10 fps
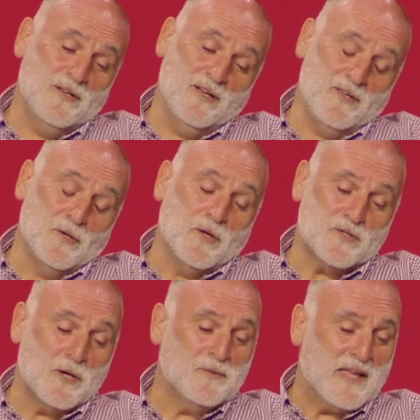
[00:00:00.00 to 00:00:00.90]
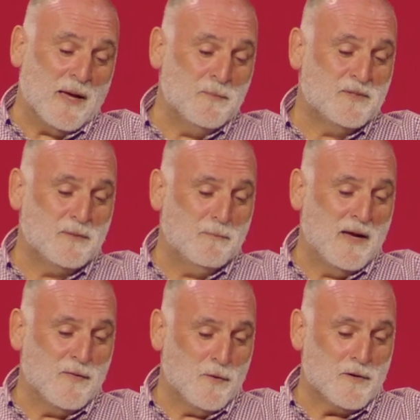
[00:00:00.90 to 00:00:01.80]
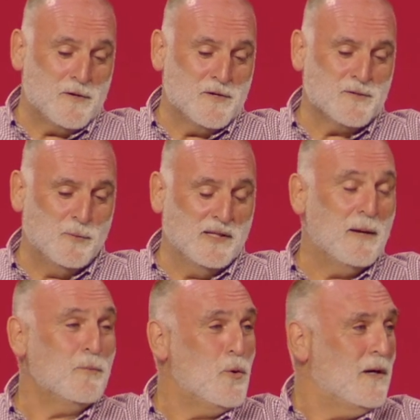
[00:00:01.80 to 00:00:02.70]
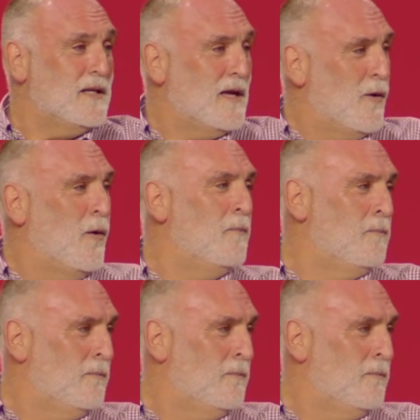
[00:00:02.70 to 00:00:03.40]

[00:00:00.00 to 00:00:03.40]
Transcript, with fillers: you know, sometimes my daughters, when I'm cooking at home,